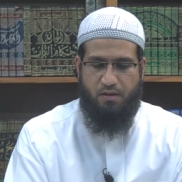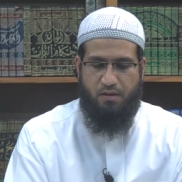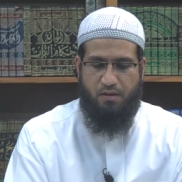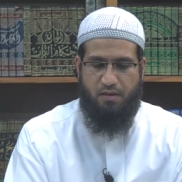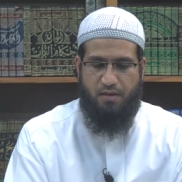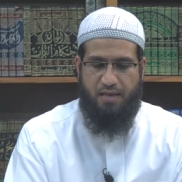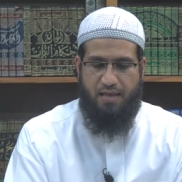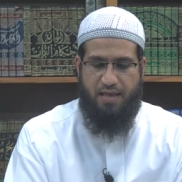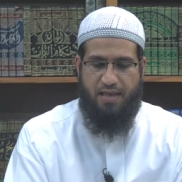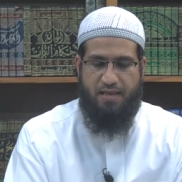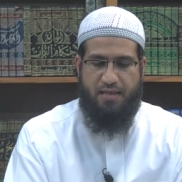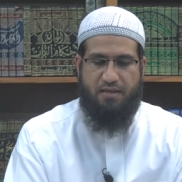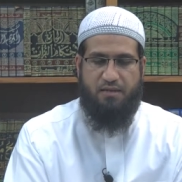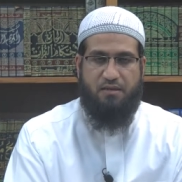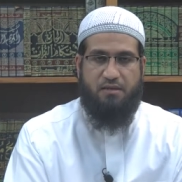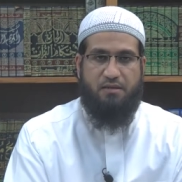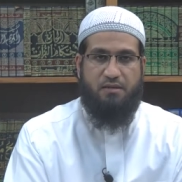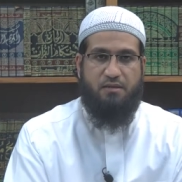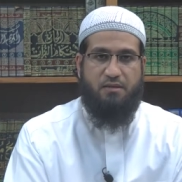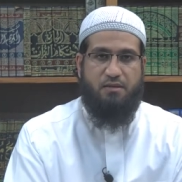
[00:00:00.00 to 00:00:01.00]
And
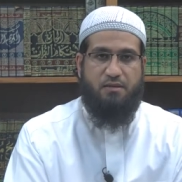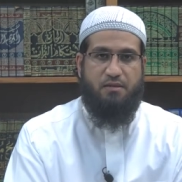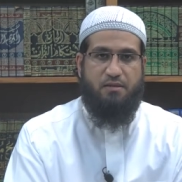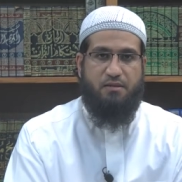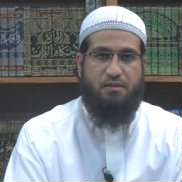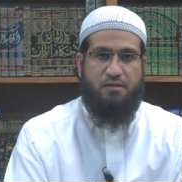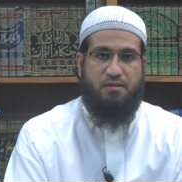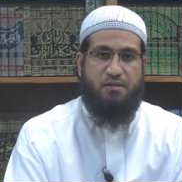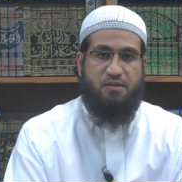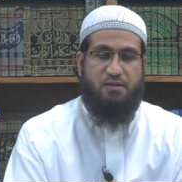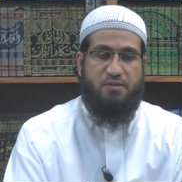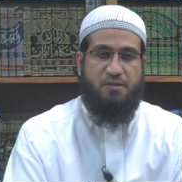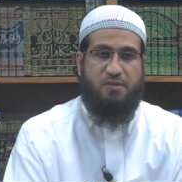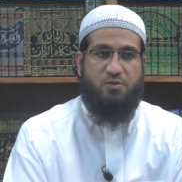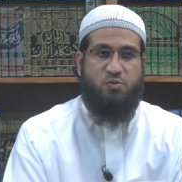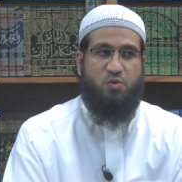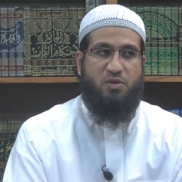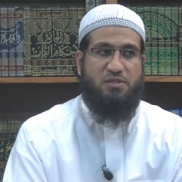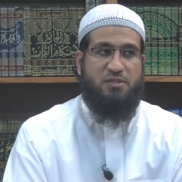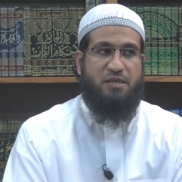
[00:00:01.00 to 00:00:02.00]
this is
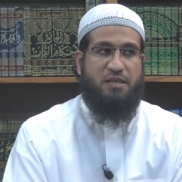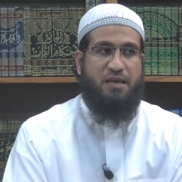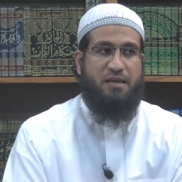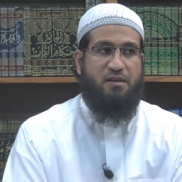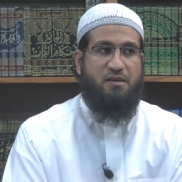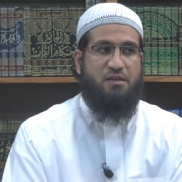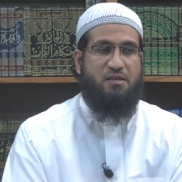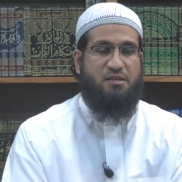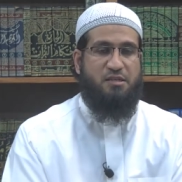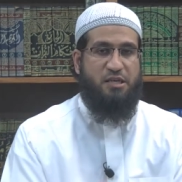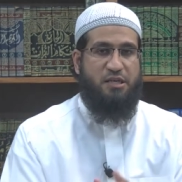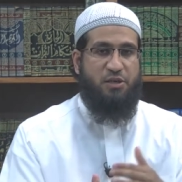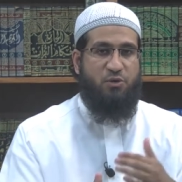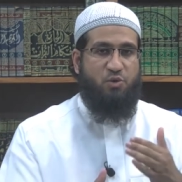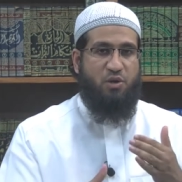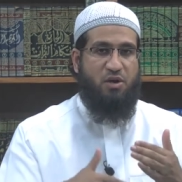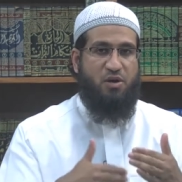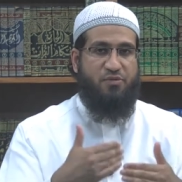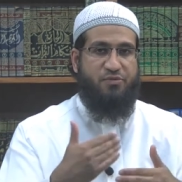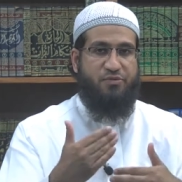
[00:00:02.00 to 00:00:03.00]
once again
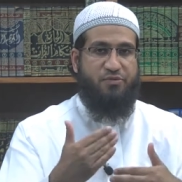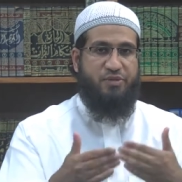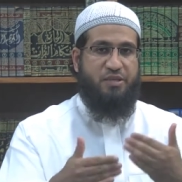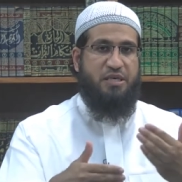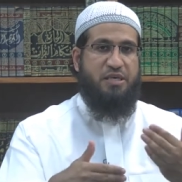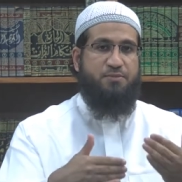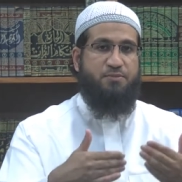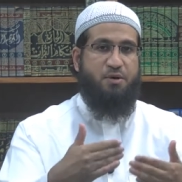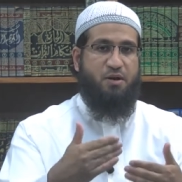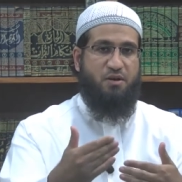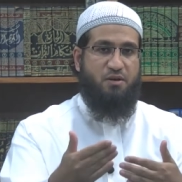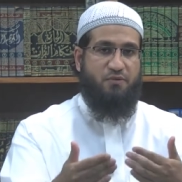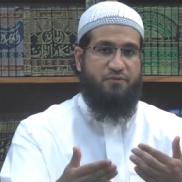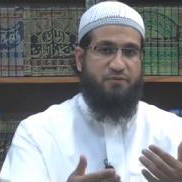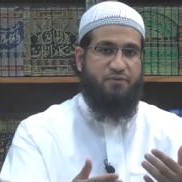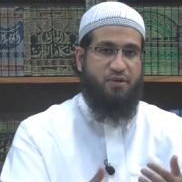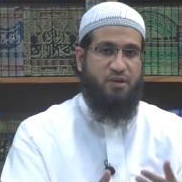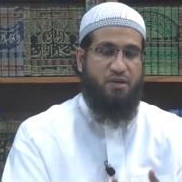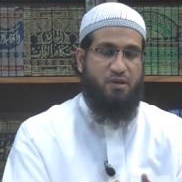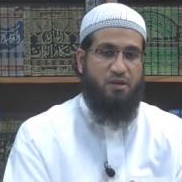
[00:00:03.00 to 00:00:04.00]
continuing on the theme of
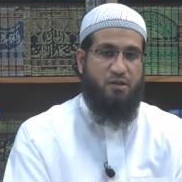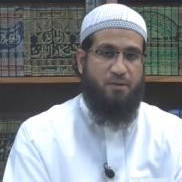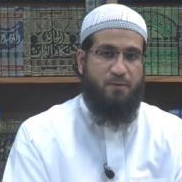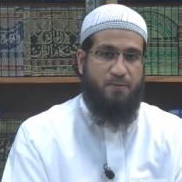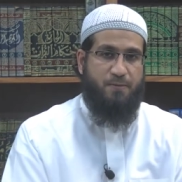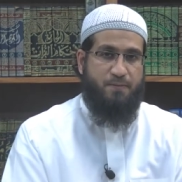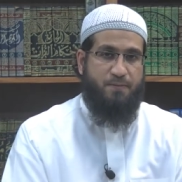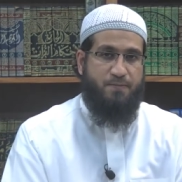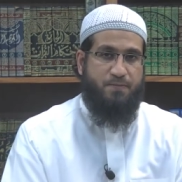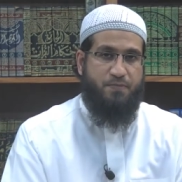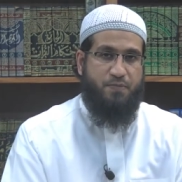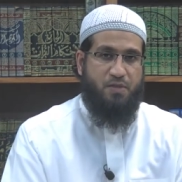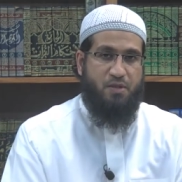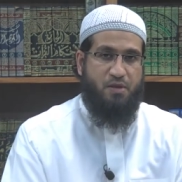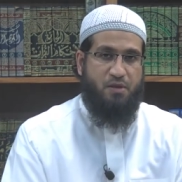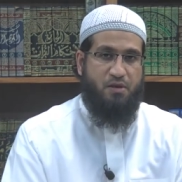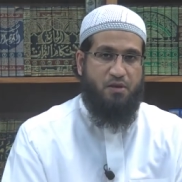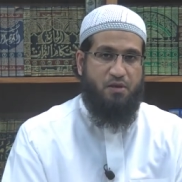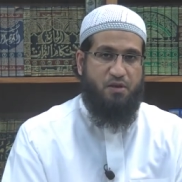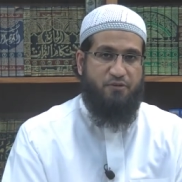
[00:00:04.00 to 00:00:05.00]

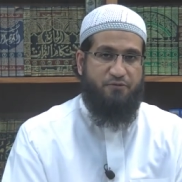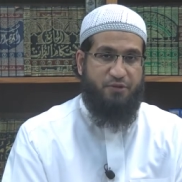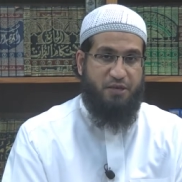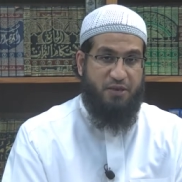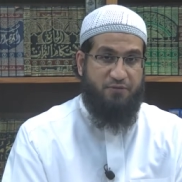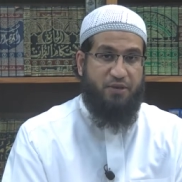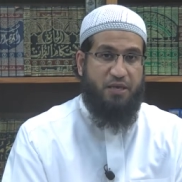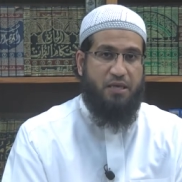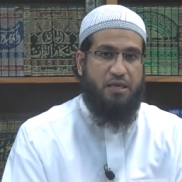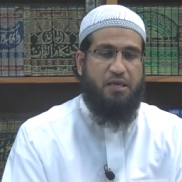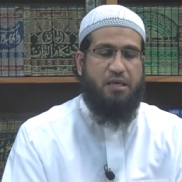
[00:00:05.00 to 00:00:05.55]
giving.